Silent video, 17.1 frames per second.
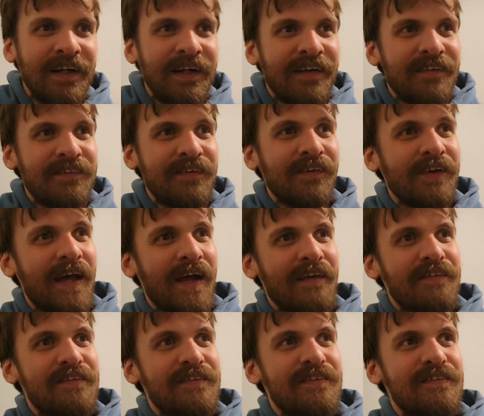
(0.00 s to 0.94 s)
So
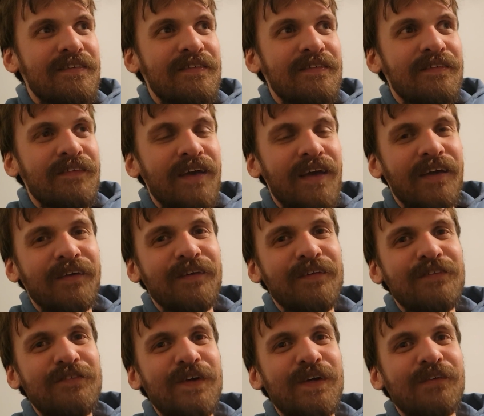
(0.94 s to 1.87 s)
yes, Inner
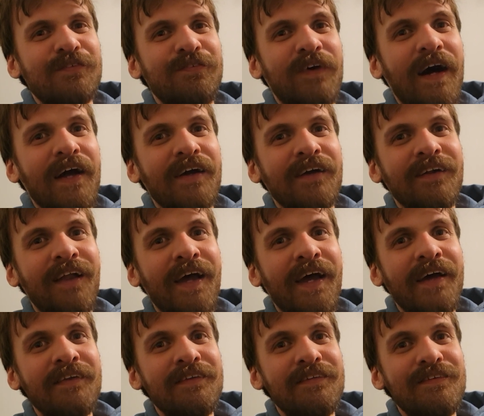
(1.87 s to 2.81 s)
Sphere
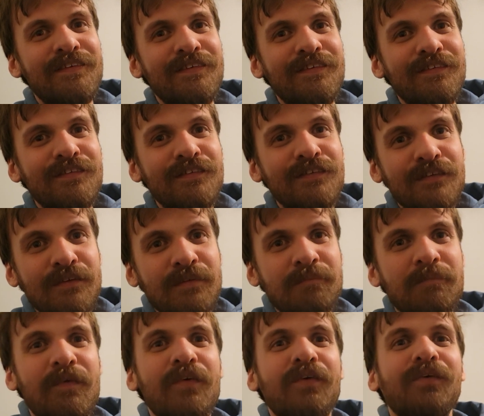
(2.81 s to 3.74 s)
Firelance,
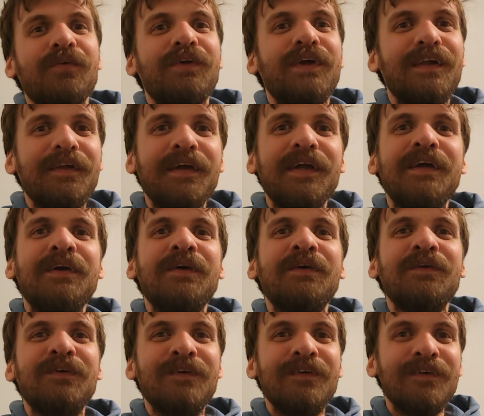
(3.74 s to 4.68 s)
really
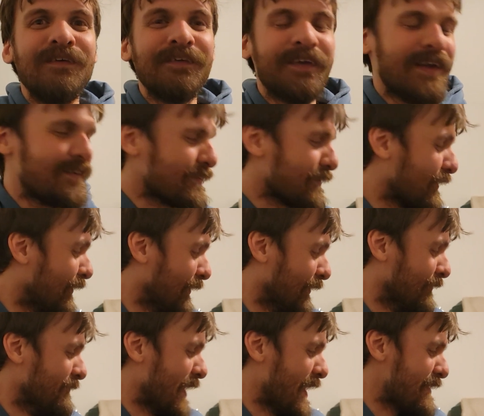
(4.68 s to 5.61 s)
cool. These are
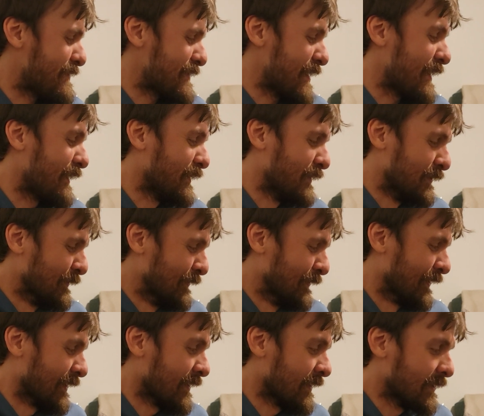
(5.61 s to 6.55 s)
old mechs I
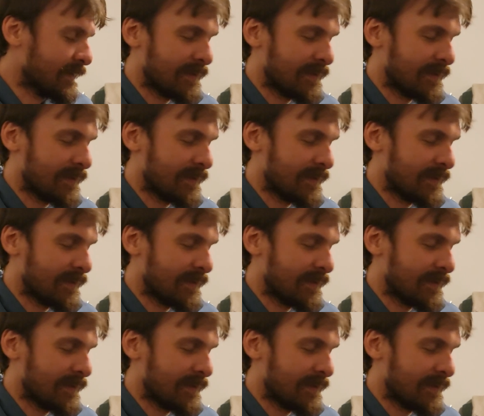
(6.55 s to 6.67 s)
adore.